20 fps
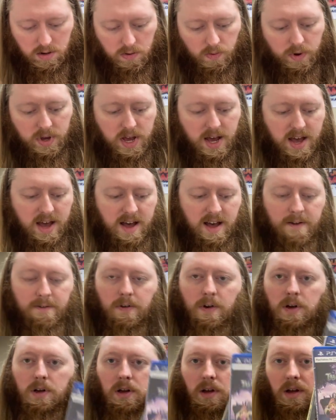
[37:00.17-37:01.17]
We
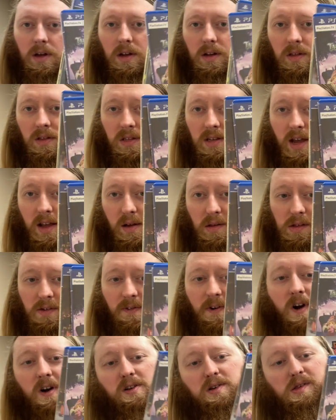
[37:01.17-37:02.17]
have Tales
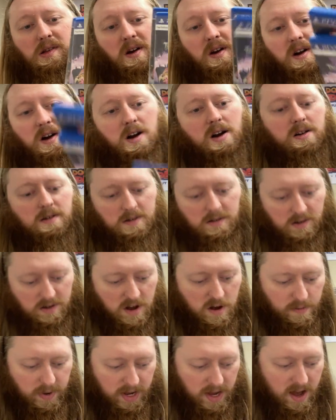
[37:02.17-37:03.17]
of Hearts R.
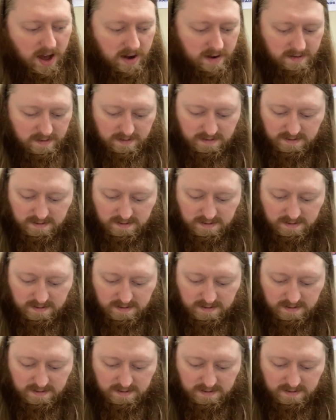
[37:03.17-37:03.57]
Oh my god.